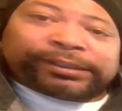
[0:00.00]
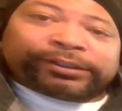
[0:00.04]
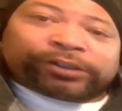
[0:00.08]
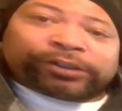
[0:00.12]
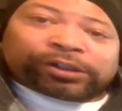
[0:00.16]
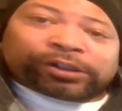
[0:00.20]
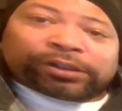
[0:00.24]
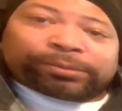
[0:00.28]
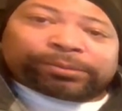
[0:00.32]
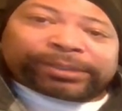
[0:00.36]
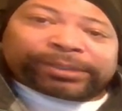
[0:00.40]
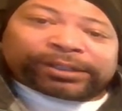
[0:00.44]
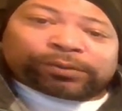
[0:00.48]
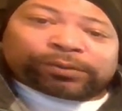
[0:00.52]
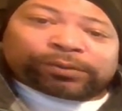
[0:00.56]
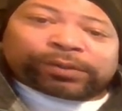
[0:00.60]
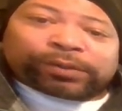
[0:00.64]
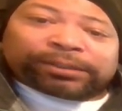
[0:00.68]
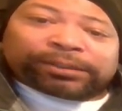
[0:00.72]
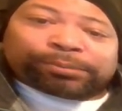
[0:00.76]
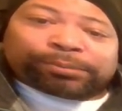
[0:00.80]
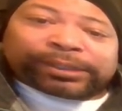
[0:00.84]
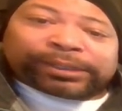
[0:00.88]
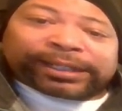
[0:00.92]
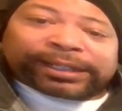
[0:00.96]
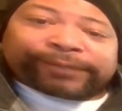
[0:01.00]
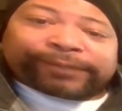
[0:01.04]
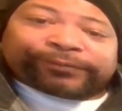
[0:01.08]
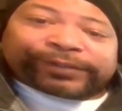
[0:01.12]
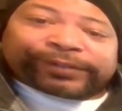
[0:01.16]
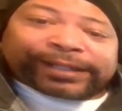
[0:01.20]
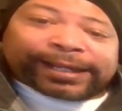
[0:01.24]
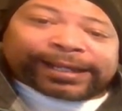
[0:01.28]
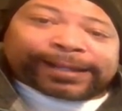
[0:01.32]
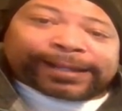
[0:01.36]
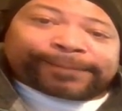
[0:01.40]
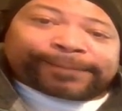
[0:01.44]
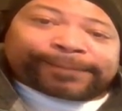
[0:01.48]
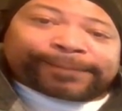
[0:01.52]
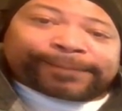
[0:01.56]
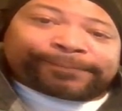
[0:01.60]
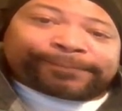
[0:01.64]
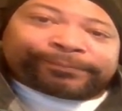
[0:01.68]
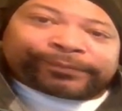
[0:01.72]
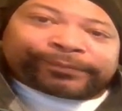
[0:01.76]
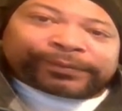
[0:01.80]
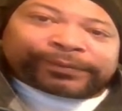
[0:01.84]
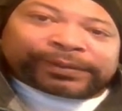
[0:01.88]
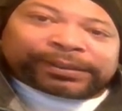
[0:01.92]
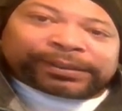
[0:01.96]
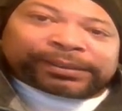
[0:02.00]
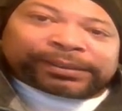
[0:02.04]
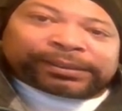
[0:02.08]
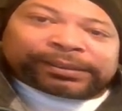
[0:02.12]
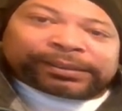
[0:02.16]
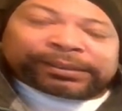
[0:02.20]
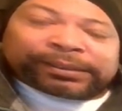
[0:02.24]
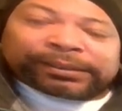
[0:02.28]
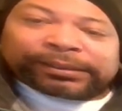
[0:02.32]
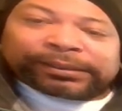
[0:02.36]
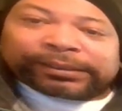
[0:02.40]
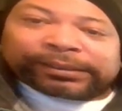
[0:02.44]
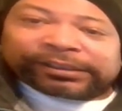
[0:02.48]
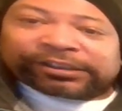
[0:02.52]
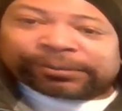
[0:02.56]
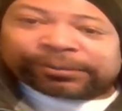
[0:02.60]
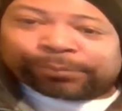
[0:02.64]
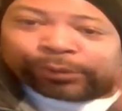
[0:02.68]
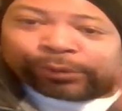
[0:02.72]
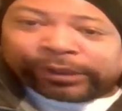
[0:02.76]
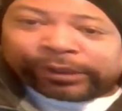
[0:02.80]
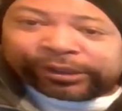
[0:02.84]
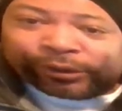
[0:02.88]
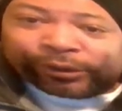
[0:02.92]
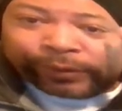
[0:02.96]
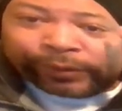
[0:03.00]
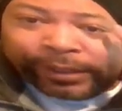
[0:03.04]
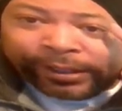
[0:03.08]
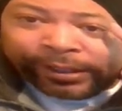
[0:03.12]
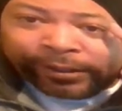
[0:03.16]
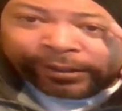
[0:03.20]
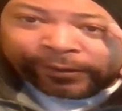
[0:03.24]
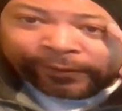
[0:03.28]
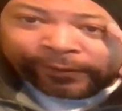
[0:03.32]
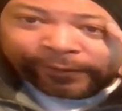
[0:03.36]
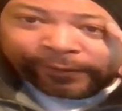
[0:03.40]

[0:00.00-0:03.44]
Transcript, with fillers: you're going to be the one to blame for that. This your boy Trail,